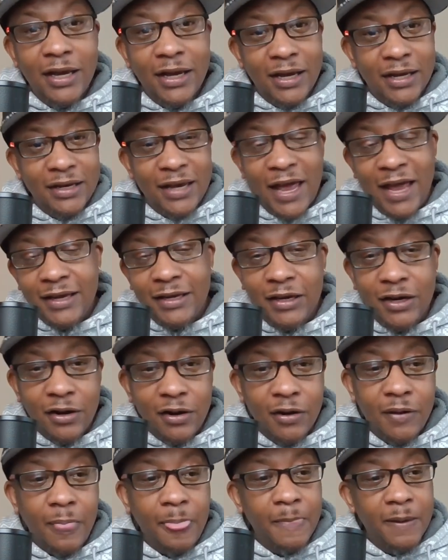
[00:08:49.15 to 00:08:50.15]
And that
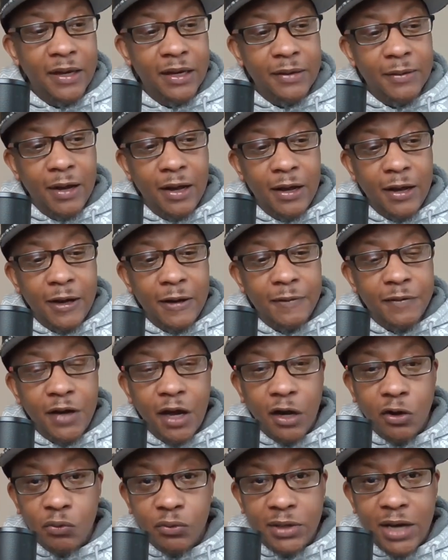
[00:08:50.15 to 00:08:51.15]
year, he
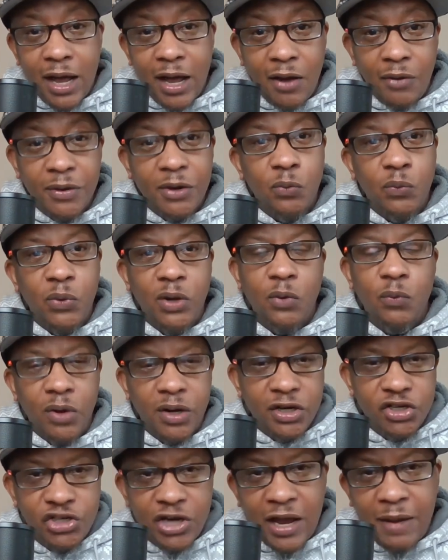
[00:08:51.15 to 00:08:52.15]
knuckled down and went and won
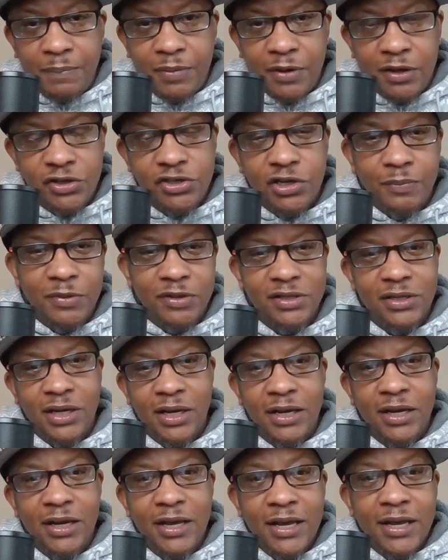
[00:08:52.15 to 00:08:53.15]
a championship and
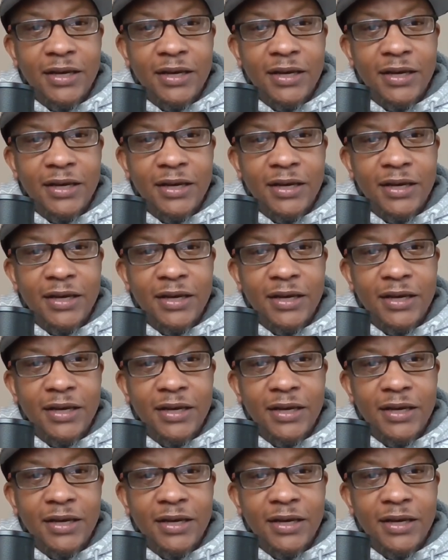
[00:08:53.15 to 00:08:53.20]
said,